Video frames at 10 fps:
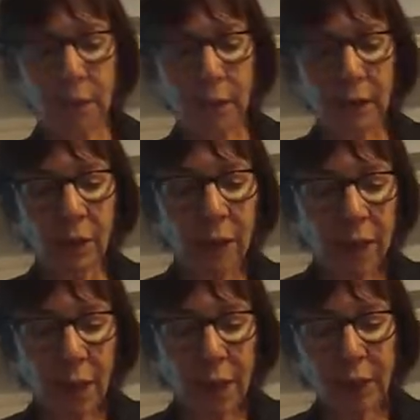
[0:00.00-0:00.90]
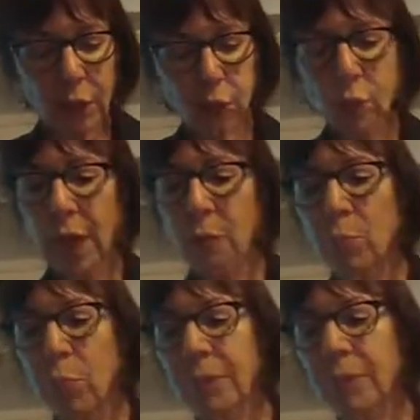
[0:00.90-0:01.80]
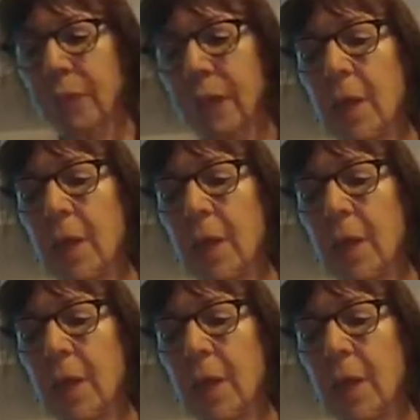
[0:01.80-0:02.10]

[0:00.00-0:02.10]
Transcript: So I'd just like to talk now briefly